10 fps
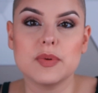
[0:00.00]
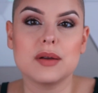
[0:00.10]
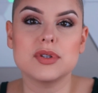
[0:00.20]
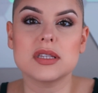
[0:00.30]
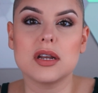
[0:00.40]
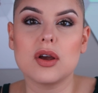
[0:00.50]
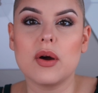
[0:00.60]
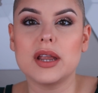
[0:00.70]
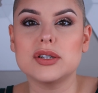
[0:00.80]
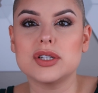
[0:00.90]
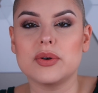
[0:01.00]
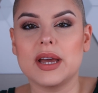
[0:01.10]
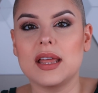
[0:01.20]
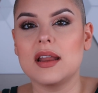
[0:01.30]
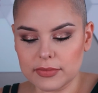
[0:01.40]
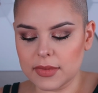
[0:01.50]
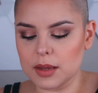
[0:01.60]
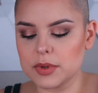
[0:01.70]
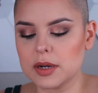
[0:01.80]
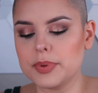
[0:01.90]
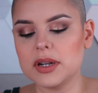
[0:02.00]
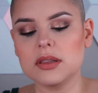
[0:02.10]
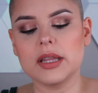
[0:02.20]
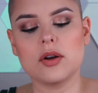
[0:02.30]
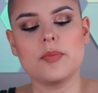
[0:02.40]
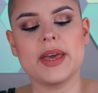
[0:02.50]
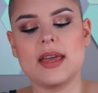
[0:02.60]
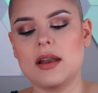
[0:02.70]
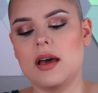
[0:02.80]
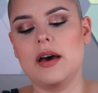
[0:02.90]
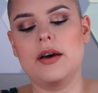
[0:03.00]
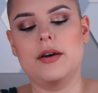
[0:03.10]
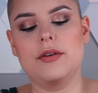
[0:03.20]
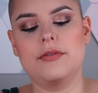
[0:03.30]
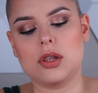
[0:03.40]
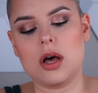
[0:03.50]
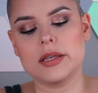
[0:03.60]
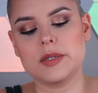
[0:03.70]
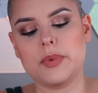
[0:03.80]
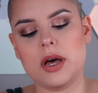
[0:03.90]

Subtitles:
this, but I'm just gonna go ahead and do it. I'm gonna put a little bit of Gloss